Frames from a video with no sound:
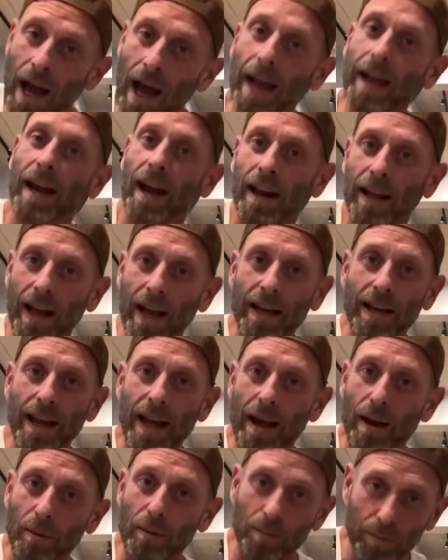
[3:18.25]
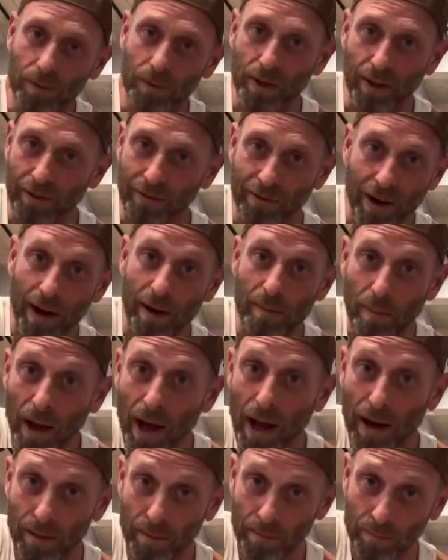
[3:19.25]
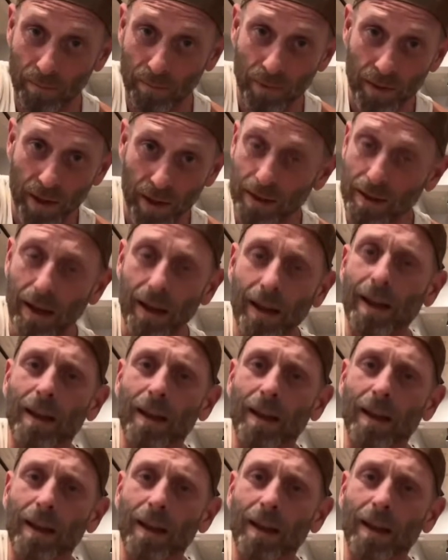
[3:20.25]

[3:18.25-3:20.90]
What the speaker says: I kind of got down to the very bottom,